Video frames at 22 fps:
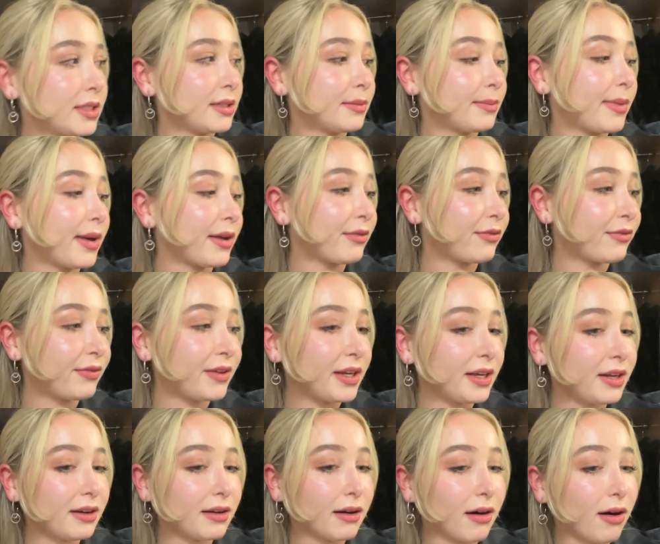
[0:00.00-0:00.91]
My
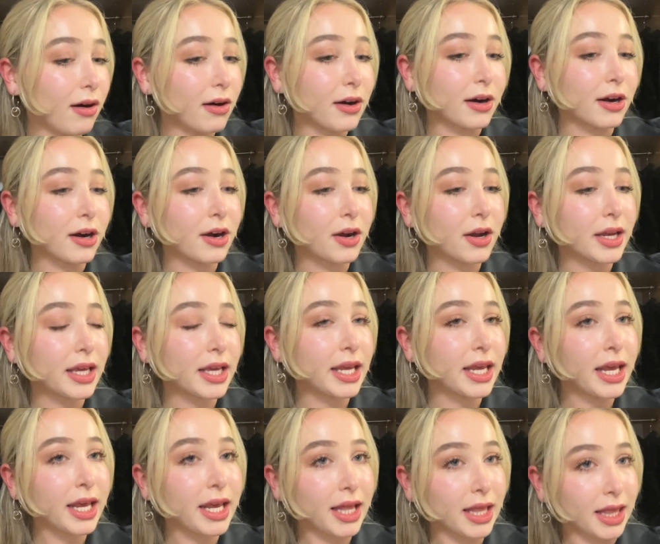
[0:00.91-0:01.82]
feet are
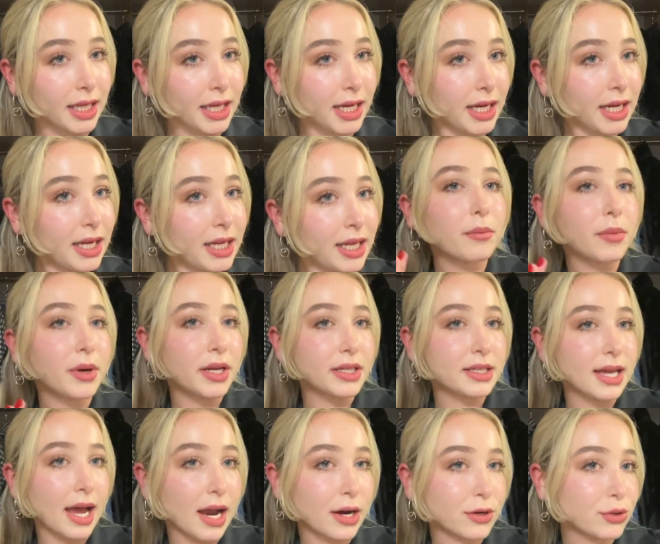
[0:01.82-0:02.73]
killing, but
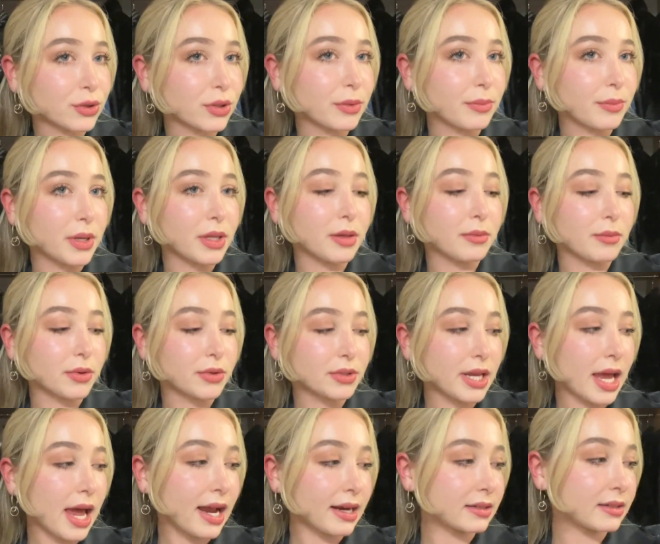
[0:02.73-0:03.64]
it's actually been the
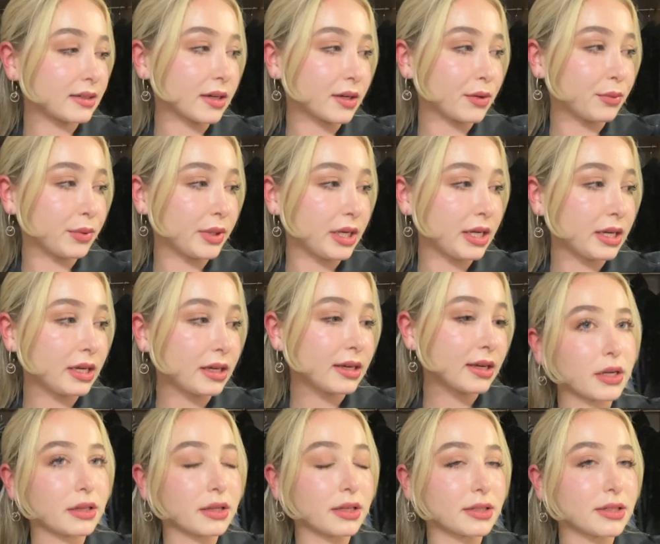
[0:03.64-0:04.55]
most hectic
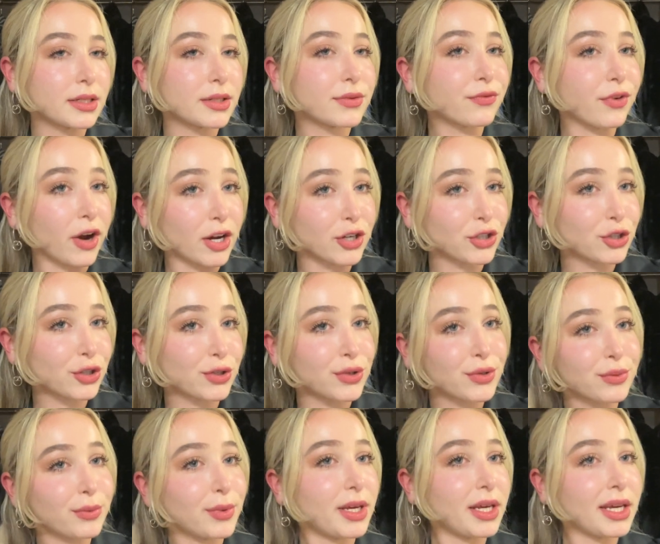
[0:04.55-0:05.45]
week. This is
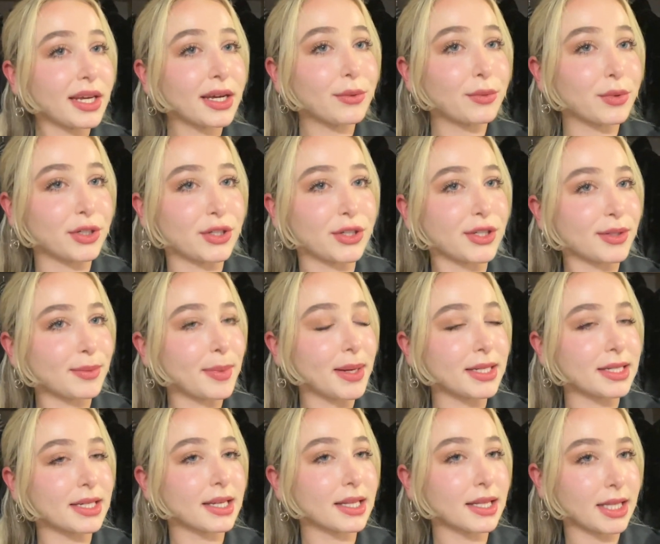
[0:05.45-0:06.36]
freshers week, which is
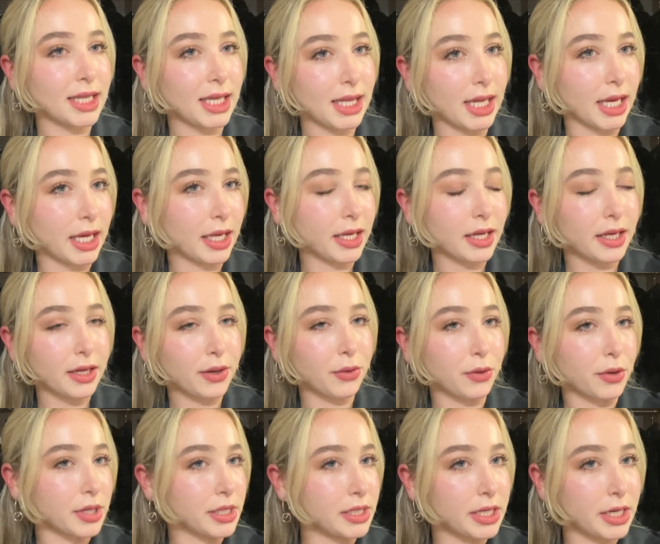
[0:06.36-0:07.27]
basically like
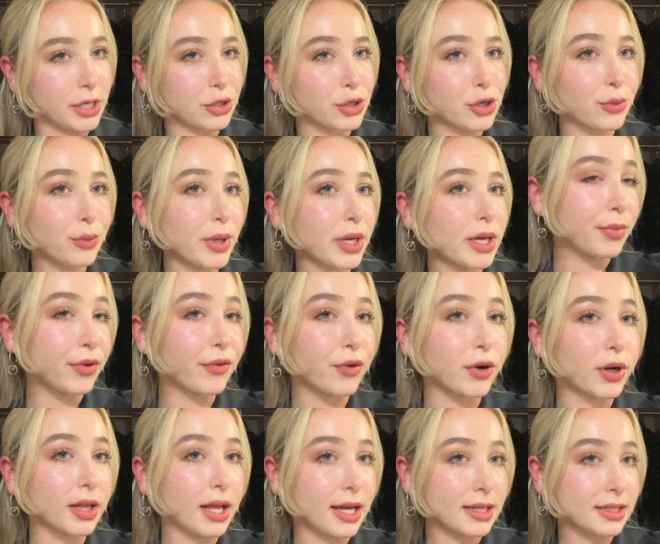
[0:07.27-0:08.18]
orientation week
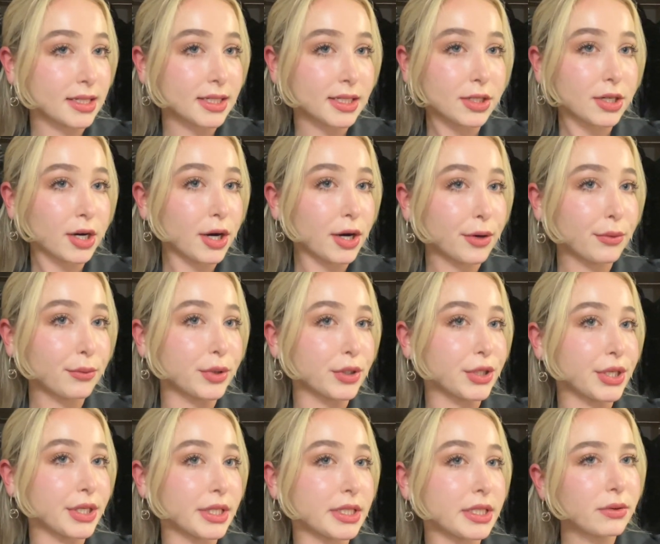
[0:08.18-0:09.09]
before classes start,
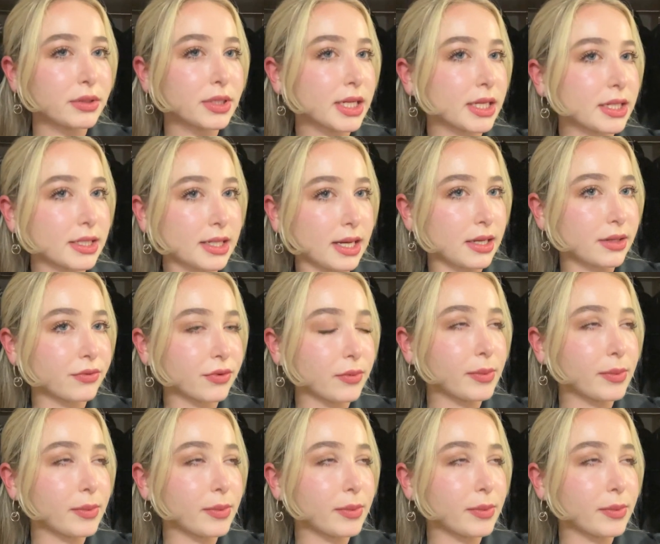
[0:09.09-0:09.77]
which is 6 days from